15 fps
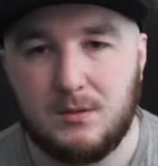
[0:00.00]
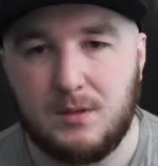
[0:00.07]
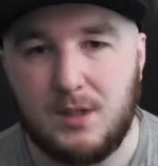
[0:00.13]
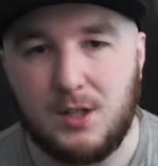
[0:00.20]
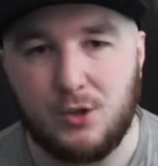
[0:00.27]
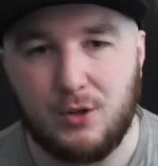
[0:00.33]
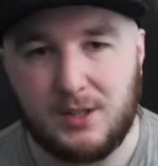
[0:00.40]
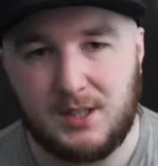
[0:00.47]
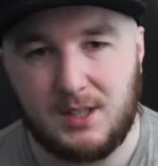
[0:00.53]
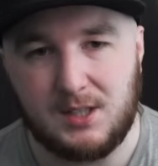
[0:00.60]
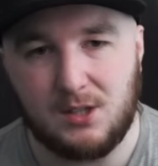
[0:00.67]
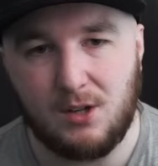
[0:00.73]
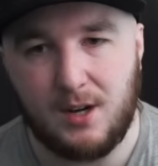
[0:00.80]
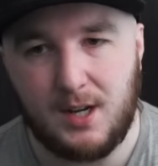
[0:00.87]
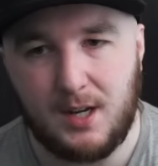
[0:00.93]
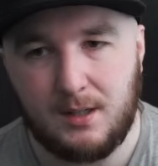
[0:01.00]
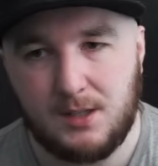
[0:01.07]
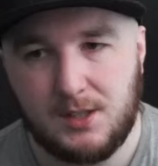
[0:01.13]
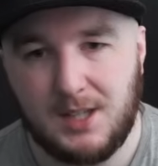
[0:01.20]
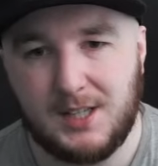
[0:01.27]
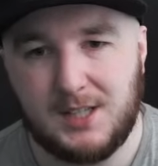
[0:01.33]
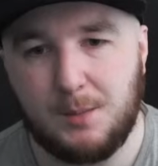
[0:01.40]
Interesting signing.
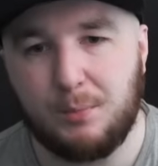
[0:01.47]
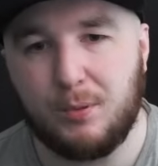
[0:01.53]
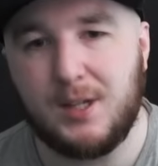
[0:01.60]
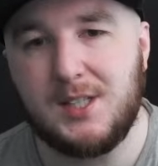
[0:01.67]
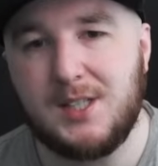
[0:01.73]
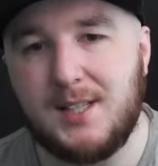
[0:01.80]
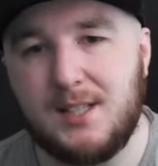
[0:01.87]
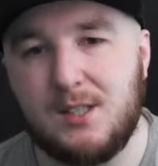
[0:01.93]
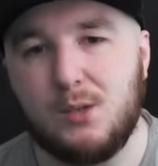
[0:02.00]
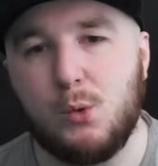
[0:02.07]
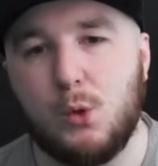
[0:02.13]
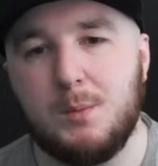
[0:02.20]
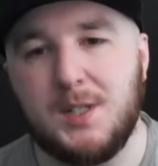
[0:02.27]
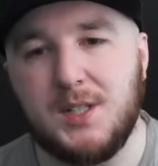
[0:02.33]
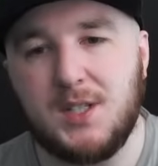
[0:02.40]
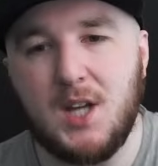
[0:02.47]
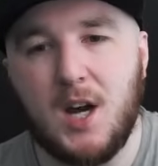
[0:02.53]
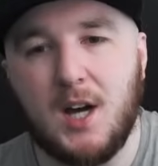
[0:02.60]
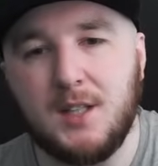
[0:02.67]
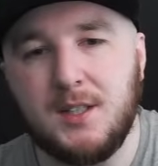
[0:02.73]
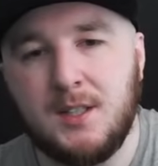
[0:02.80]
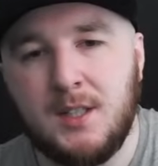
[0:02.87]
So that's the pre-season tournament
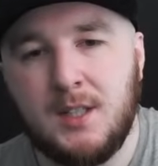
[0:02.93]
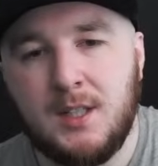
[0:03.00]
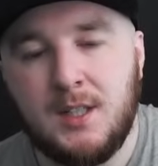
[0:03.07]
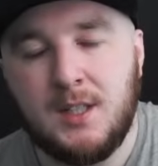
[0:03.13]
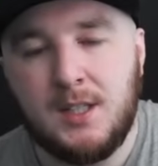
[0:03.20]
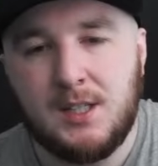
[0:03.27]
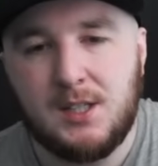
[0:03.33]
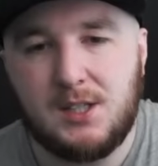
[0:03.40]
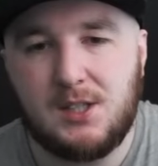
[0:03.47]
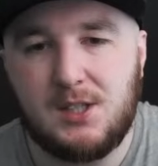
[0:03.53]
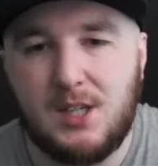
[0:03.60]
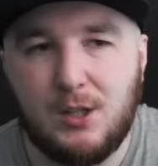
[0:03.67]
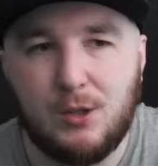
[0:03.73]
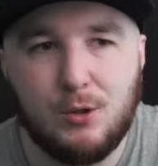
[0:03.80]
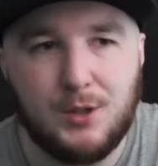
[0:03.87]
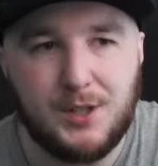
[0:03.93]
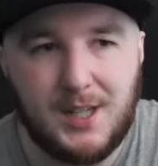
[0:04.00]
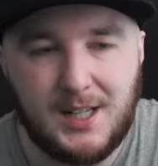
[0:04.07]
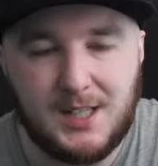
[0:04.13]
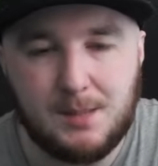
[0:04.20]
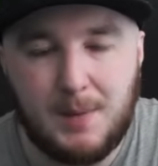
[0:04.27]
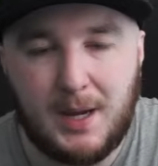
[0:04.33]
done. Still
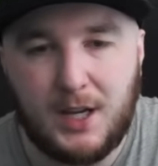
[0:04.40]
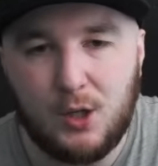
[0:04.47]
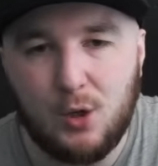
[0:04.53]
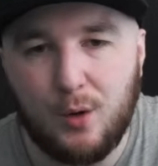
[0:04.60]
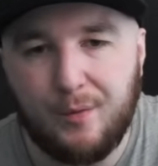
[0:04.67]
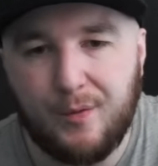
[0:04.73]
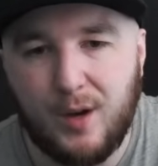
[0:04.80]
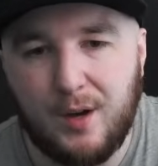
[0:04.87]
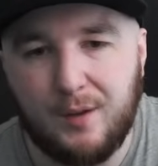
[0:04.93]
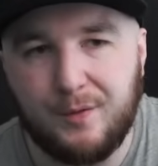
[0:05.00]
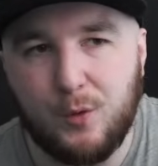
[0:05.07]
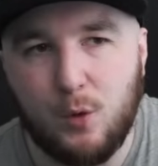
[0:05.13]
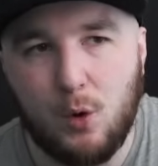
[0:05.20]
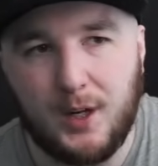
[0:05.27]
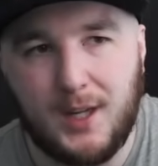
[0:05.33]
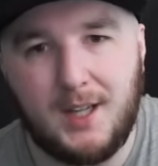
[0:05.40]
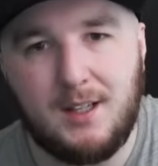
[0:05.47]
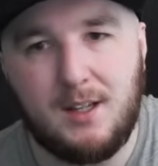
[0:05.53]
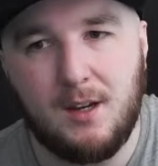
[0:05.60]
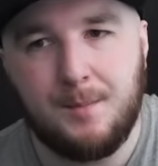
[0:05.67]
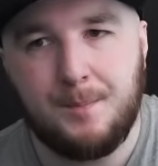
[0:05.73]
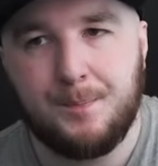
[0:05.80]
need to make an offer for
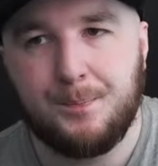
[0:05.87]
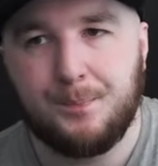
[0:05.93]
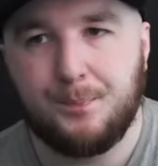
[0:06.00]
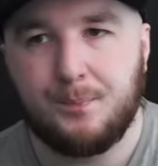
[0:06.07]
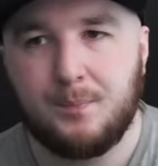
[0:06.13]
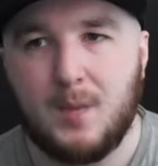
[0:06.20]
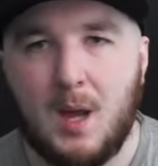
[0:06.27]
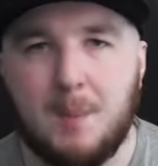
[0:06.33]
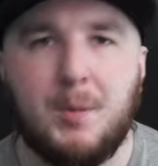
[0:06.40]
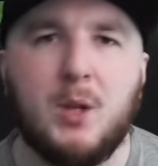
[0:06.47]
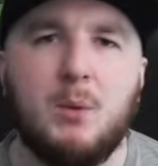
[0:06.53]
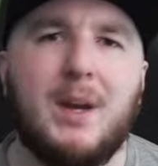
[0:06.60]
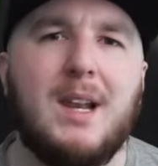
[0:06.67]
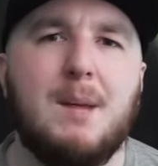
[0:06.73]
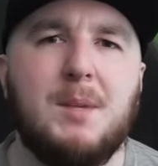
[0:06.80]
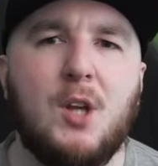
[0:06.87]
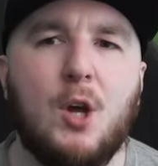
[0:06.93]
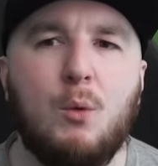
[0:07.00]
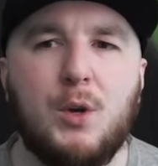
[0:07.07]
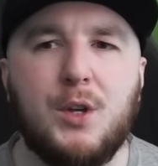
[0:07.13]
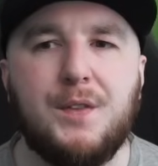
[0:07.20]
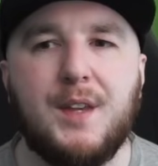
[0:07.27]
Quina. And by the way, let me
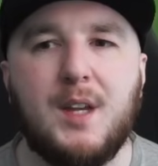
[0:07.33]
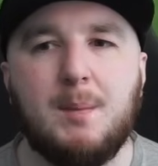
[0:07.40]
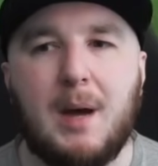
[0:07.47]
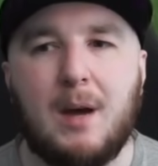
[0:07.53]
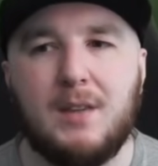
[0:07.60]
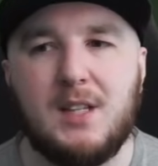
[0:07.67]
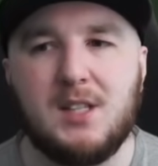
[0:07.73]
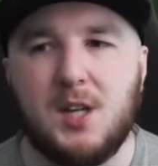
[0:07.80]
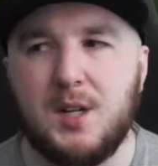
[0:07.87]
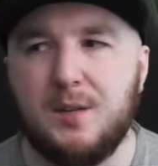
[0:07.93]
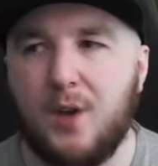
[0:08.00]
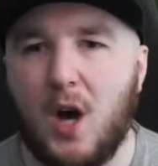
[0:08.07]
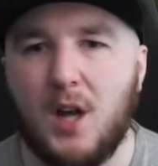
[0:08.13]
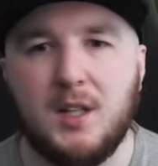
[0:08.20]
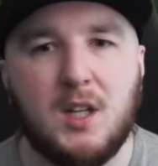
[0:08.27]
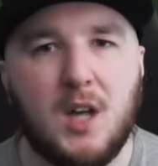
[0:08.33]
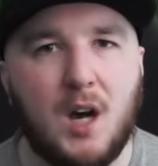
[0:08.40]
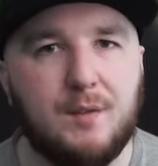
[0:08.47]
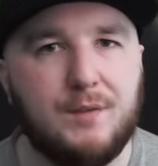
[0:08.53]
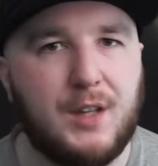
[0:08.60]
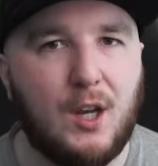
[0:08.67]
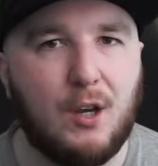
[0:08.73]
know what you think about these kind of
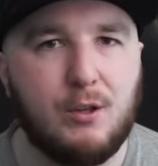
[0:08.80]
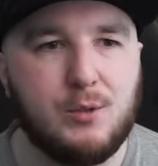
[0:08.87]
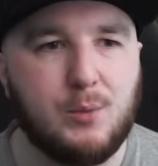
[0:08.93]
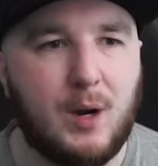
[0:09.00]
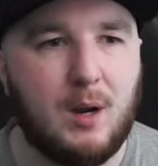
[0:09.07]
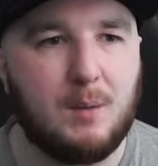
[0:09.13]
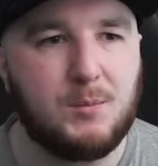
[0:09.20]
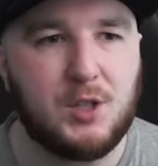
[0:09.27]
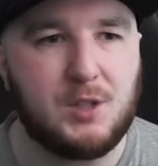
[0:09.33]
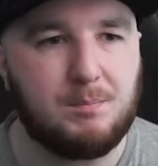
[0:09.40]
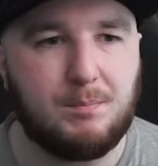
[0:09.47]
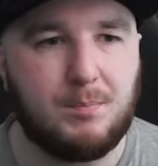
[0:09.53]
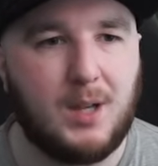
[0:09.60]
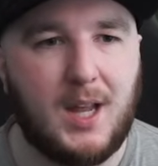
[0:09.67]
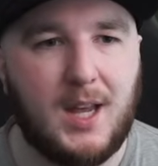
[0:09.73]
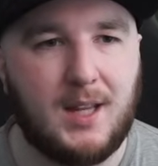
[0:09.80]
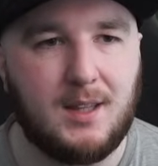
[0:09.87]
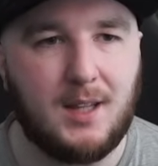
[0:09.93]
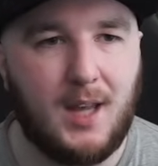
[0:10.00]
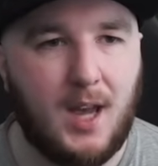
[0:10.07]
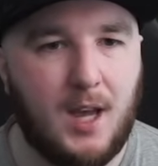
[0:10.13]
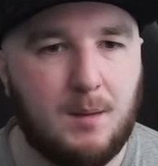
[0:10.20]
uncut videos where I'm just playing
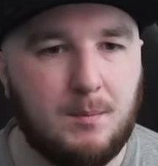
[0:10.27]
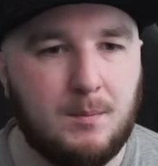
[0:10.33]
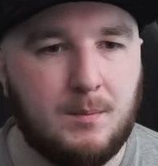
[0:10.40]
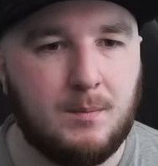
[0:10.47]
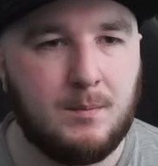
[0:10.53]
the game.